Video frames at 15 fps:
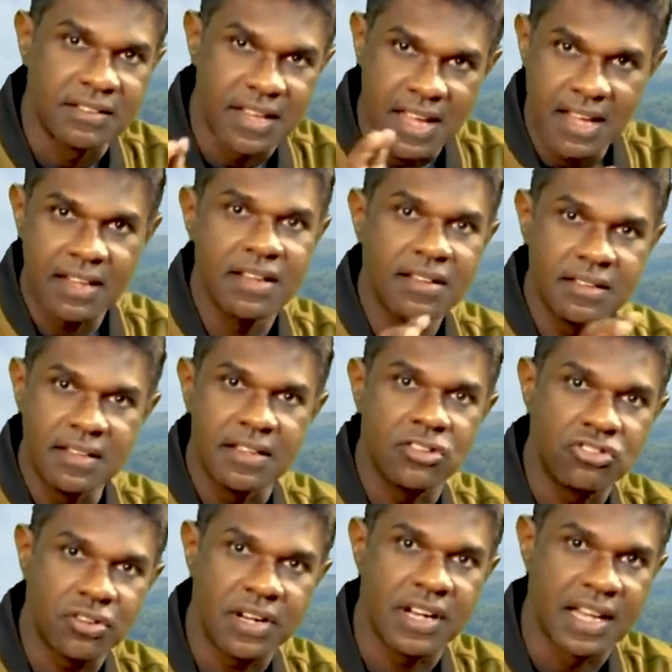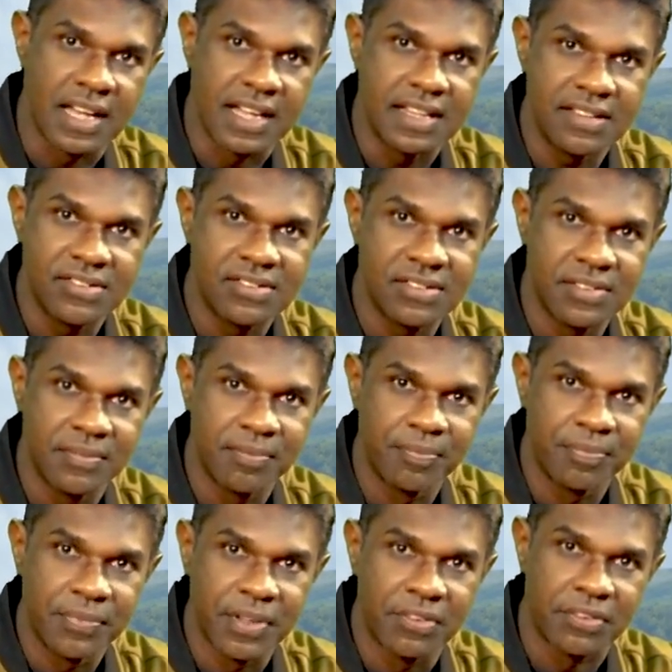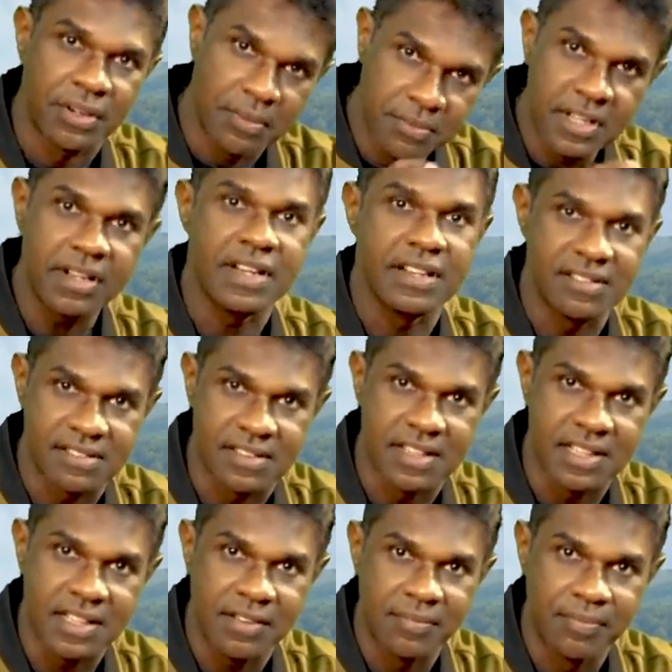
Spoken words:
taken the Israelites from the Red Sea